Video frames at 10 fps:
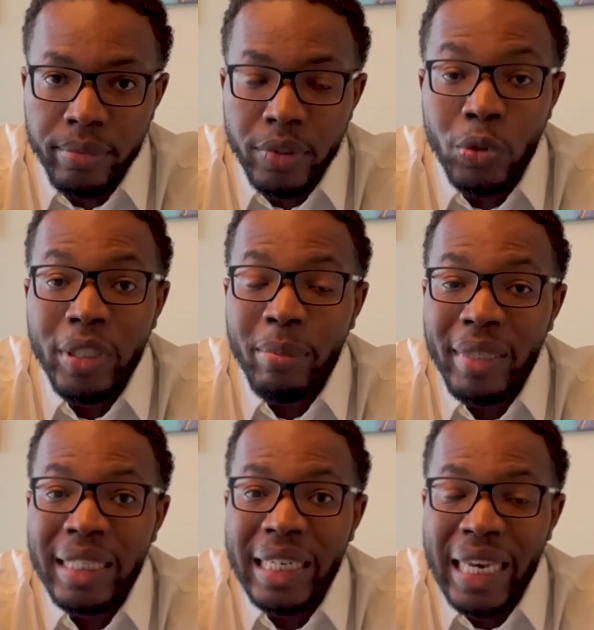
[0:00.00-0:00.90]
You can be
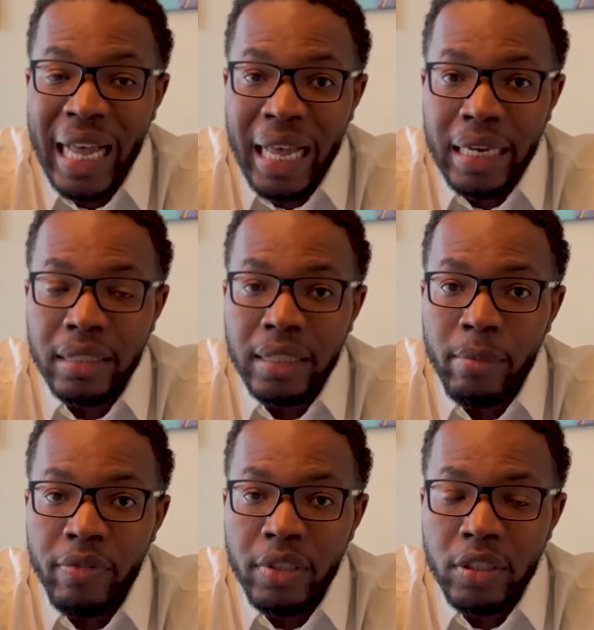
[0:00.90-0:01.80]
denied some
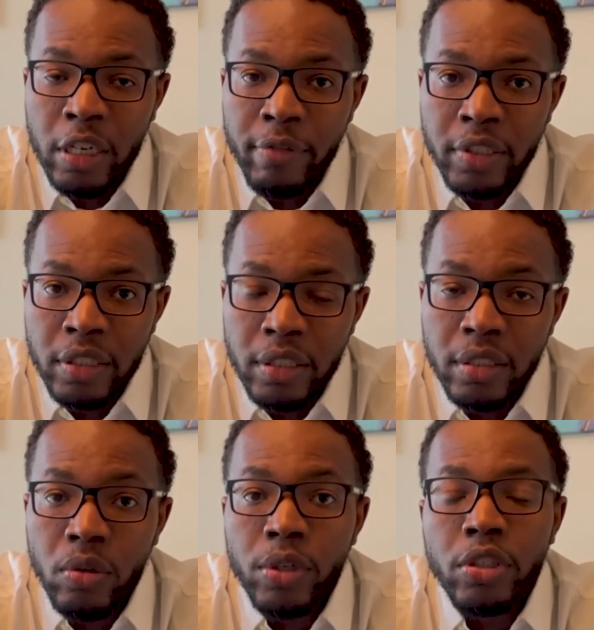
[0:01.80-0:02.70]
of these
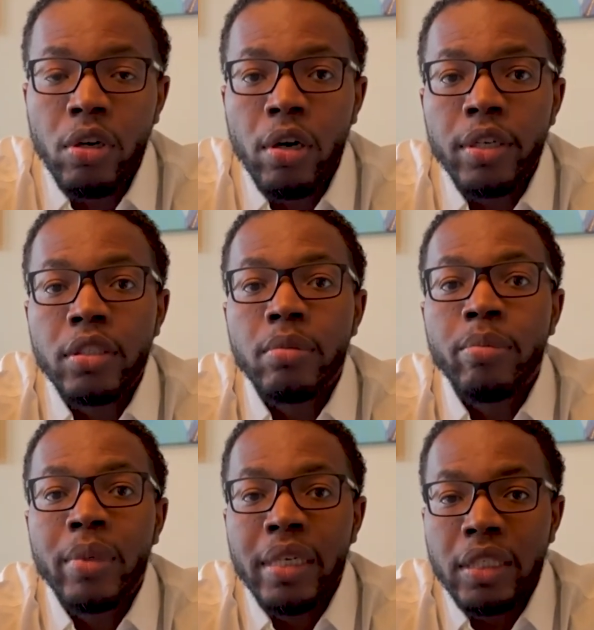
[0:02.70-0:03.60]
services or charged
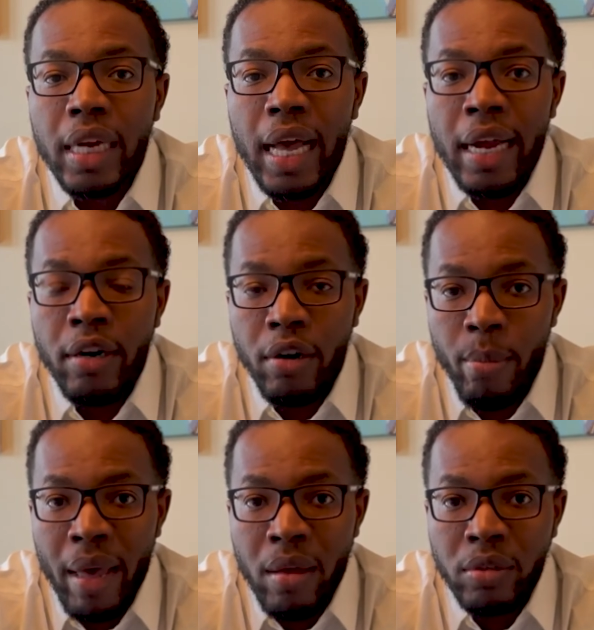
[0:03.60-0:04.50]
much higher
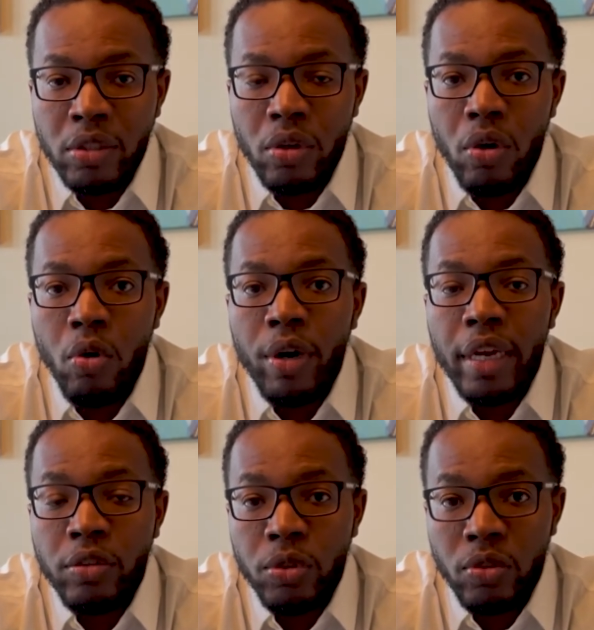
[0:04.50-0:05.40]
amounts or
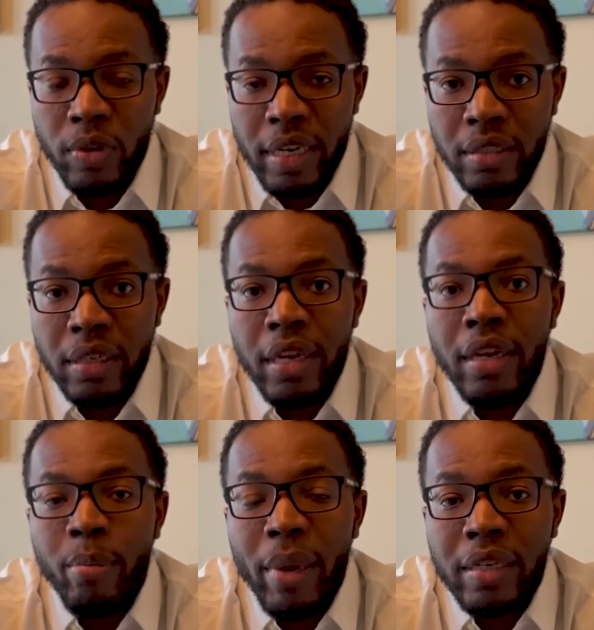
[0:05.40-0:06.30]
interest rates
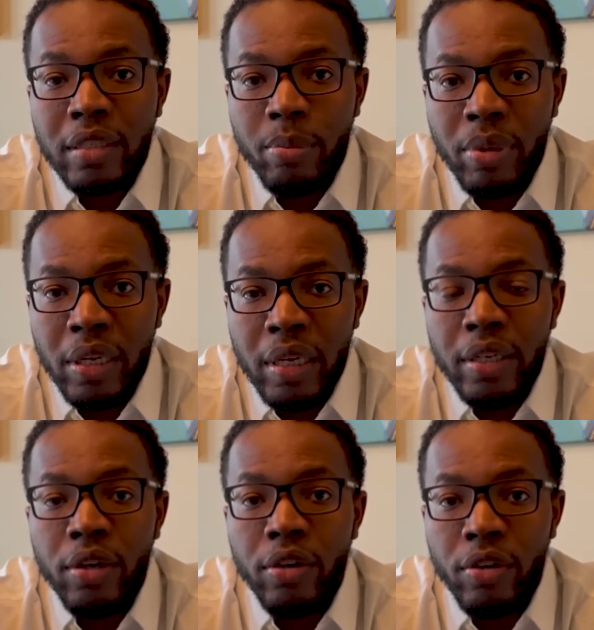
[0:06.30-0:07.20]
based upon
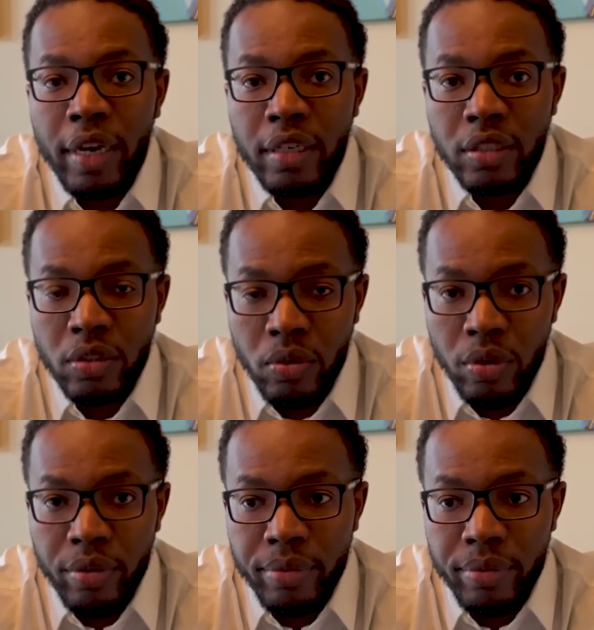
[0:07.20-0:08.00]
your credit score.